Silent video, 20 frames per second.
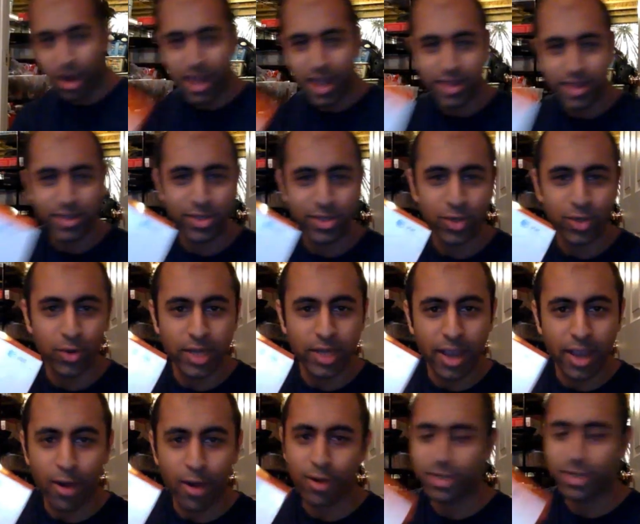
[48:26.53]
I had the Sony
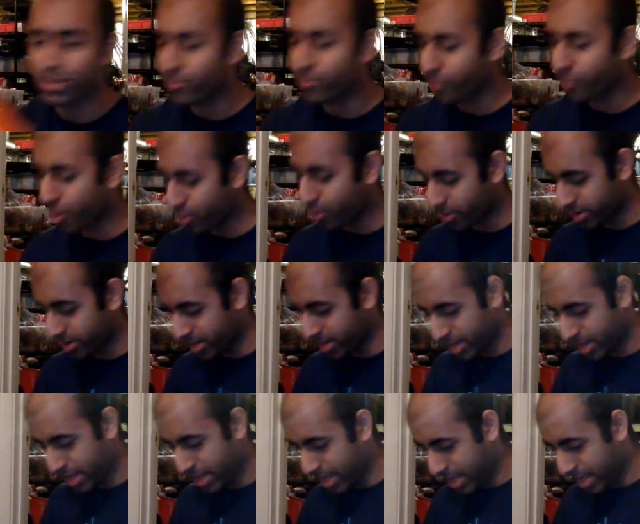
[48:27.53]
Ericsson phone.
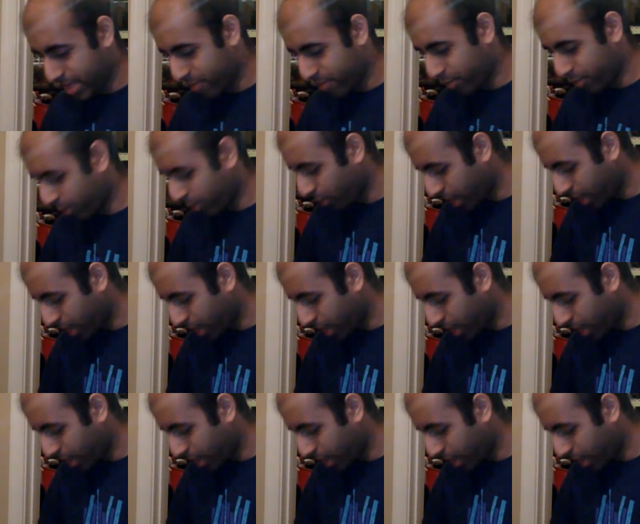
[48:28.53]
What do